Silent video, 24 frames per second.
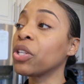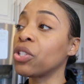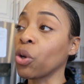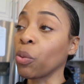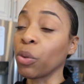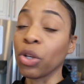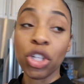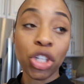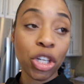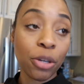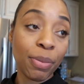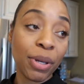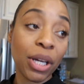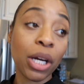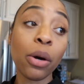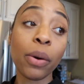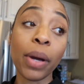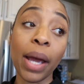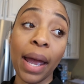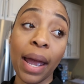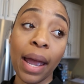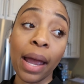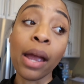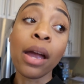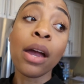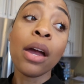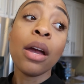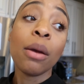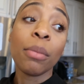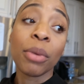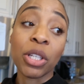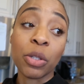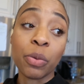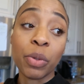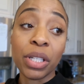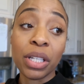So we should be okay,
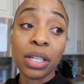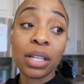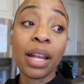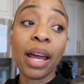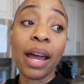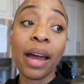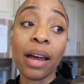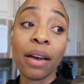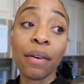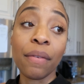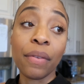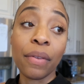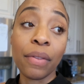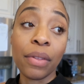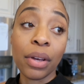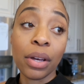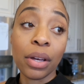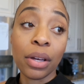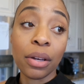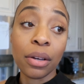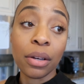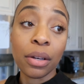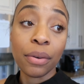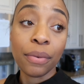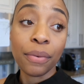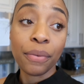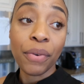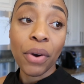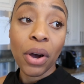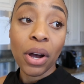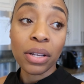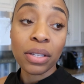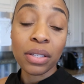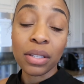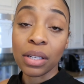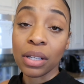because we did have the
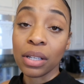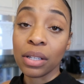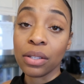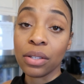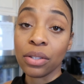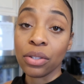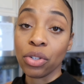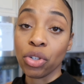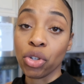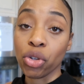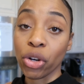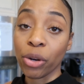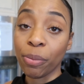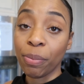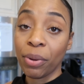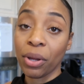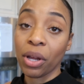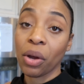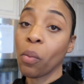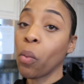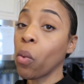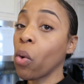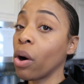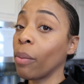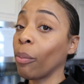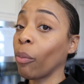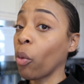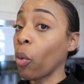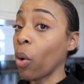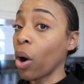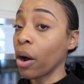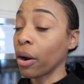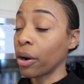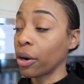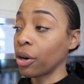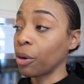faucets dripping warm
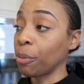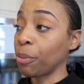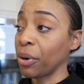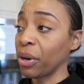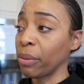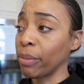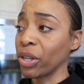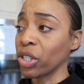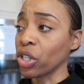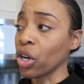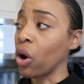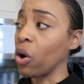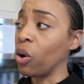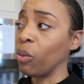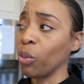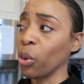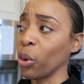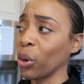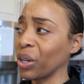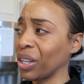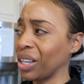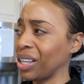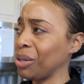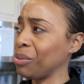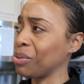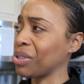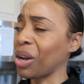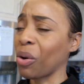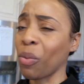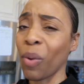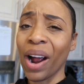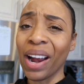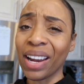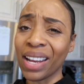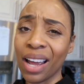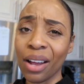water pretty much all morning. He was like,
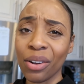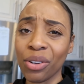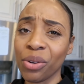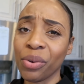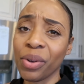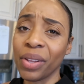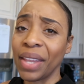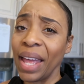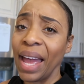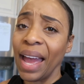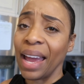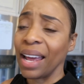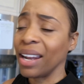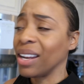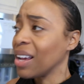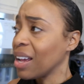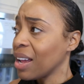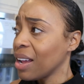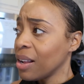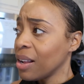why are y'all doing that?